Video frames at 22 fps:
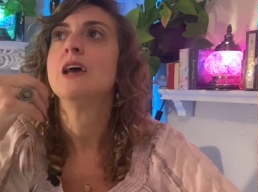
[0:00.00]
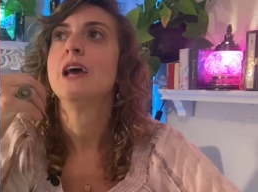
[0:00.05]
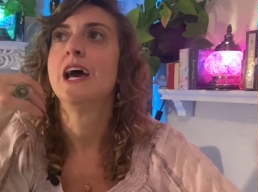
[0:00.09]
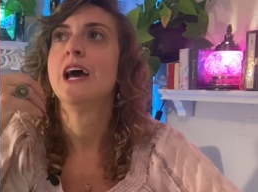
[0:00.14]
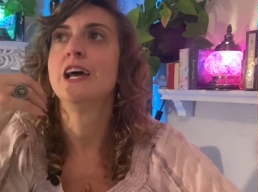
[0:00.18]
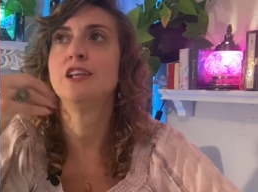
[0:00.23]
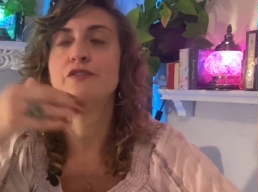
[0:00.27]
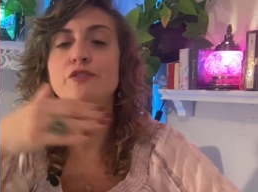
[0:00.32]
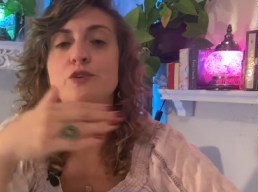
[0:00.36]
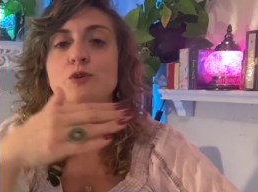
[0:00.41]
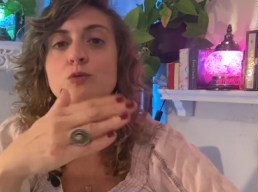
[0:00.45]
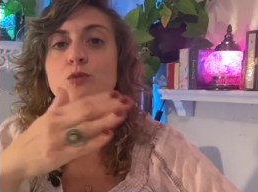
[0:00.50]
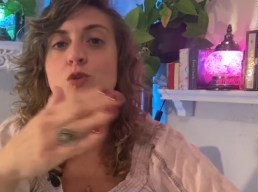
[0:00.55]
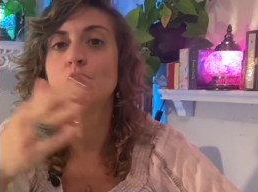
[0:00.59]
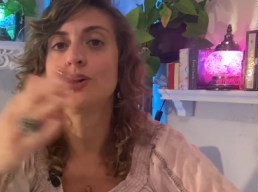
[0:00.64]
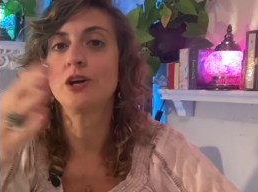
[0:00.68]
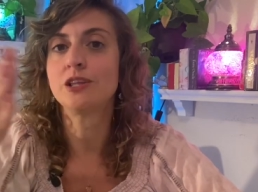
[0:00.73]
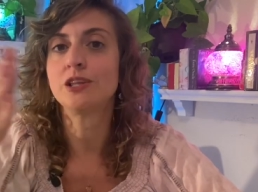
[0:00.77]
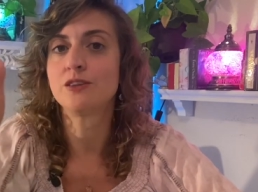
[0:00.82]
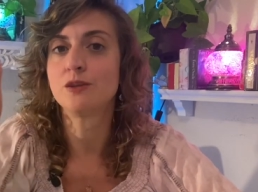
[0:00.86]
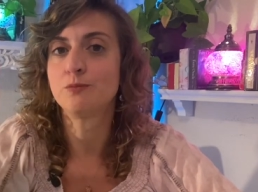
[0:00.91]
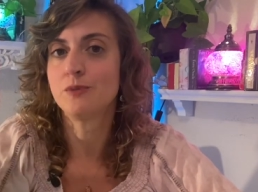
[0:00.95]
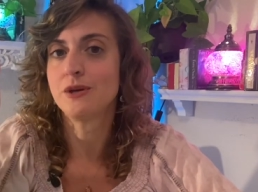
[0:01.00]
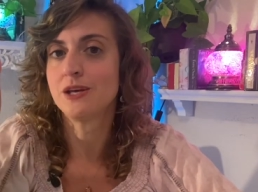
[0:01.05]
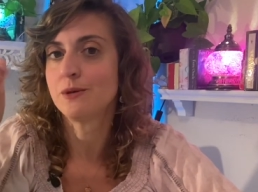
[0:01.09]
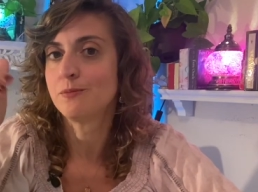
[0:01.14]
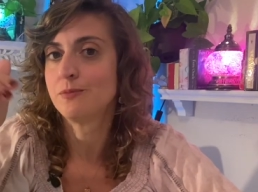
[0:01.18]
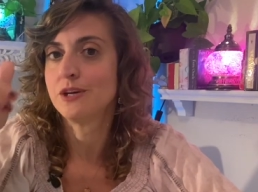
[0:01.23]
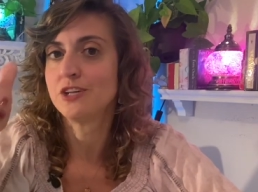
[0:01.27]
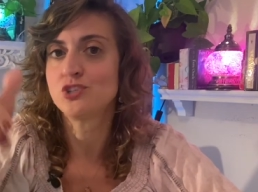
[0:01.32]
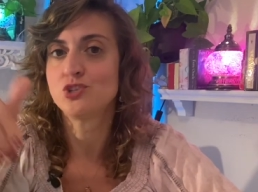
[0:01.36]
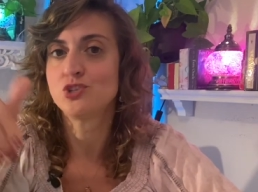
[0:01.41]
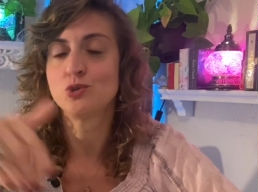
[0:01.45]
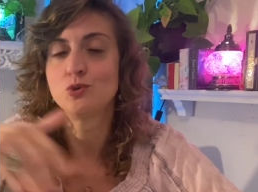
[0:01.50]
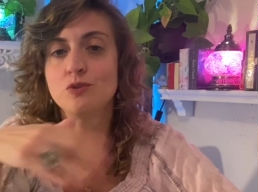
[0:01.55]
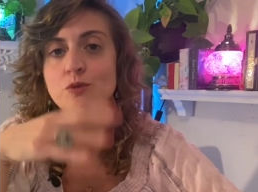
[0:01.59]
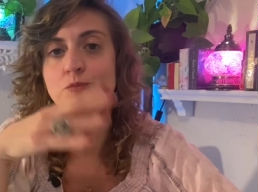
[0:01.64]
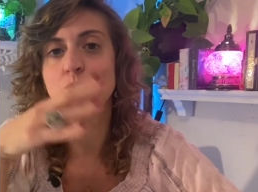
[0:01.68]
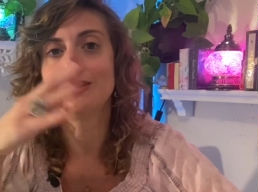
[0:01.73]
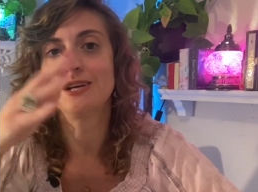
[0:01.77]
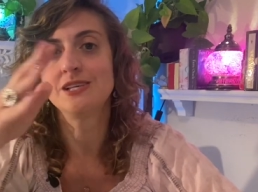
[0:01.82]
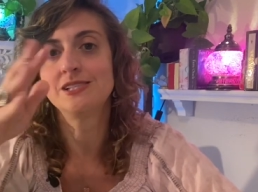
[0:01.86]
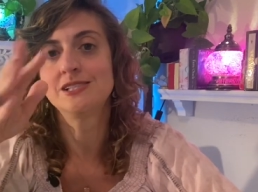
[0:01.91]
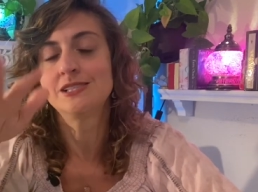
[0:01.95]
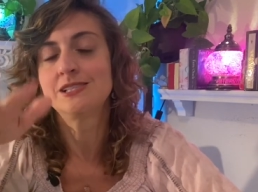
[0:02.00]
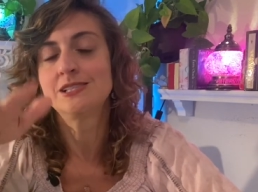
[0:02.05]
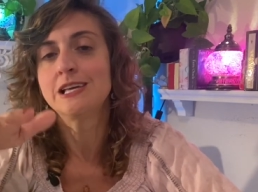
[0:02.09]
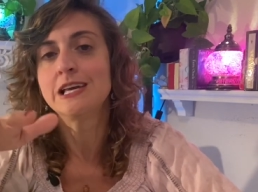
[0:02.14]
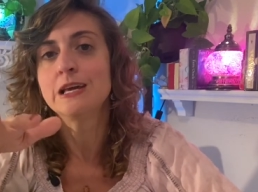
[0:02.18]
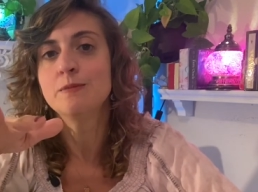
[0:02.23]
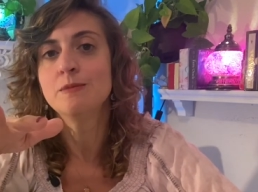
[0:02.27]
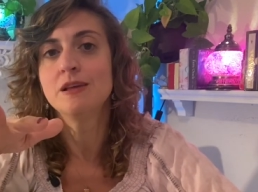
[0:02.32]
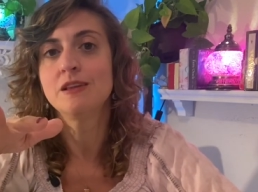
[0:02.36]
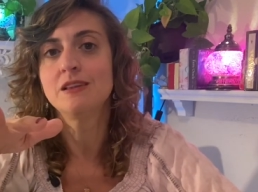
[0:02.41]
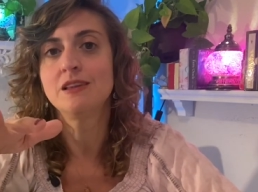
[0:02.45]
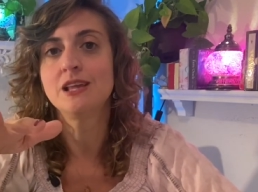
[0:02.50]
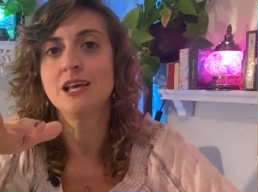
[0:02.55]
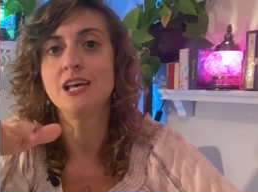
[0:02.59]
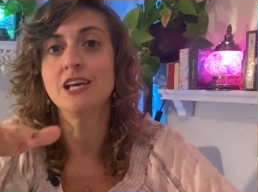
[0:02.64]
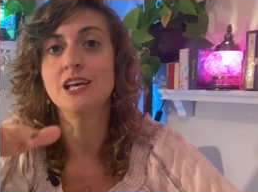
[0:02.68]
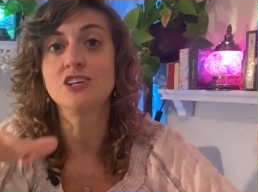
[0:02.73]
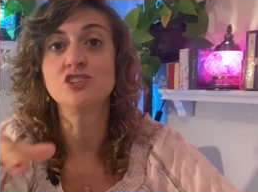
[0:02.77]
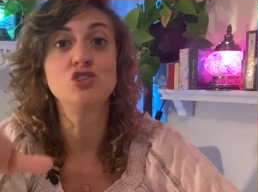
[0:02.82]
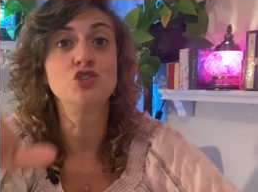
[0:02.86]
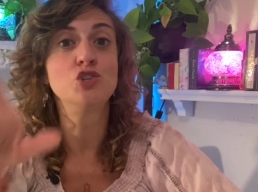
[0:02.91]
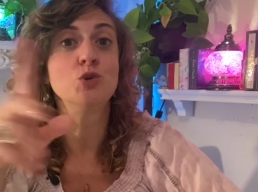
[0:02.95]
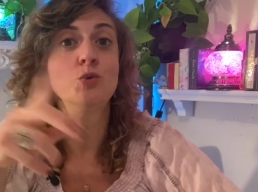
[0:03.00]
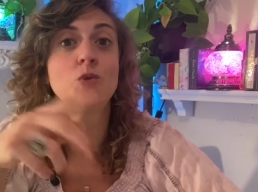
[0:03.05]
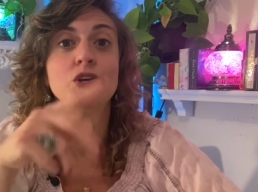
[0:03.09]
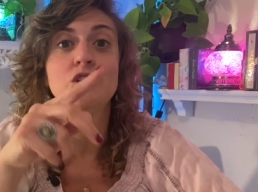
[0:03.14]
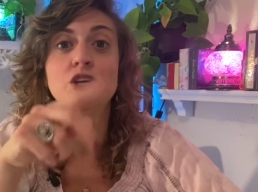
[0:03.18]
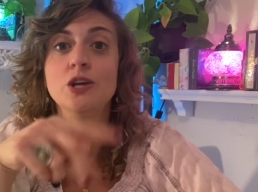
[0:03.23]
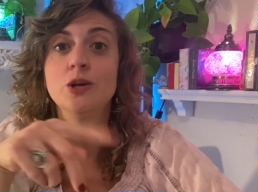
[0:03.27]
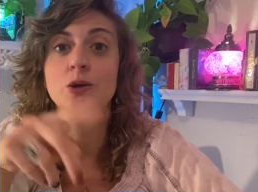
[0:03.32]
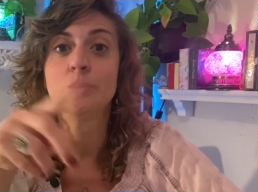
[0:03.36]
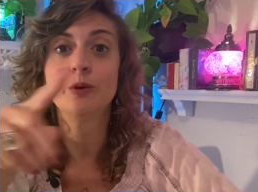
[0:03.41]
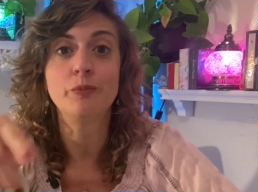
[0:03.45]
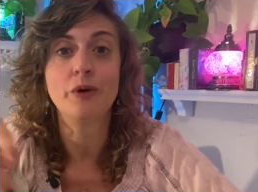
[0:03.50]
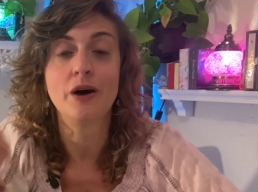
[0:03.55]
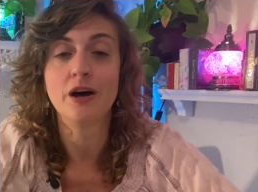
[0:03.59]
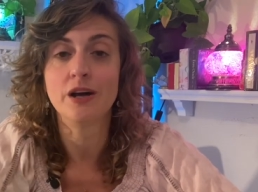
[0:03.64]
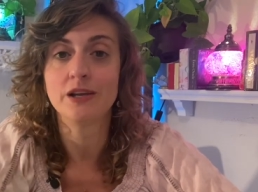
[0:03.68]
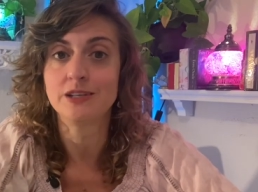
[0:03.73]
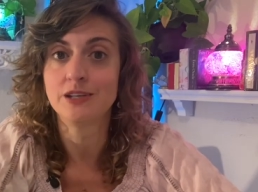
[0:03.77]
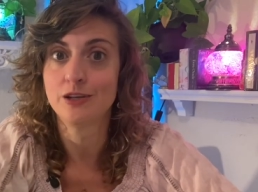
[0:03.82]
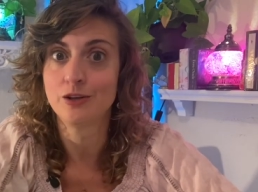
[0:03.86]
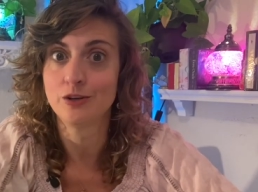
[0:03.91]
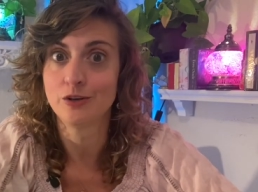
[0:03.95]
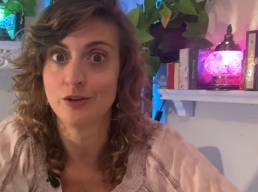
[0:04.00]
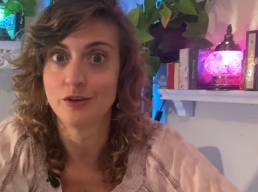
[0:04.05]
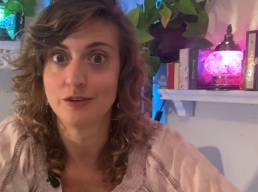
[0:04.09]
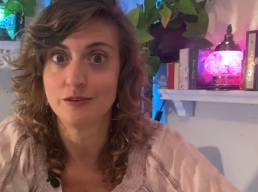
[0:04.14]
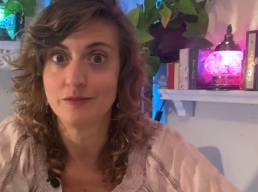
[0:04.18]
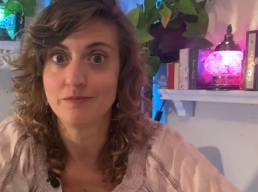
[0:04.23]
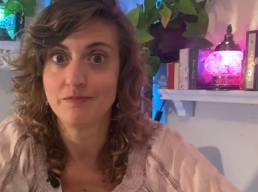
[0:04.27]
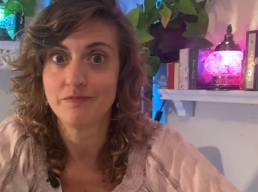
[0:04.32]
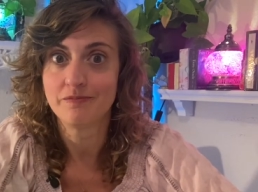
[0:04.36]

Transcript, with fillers: And if you look at the big picture and the big scheme of things, do a year upon year.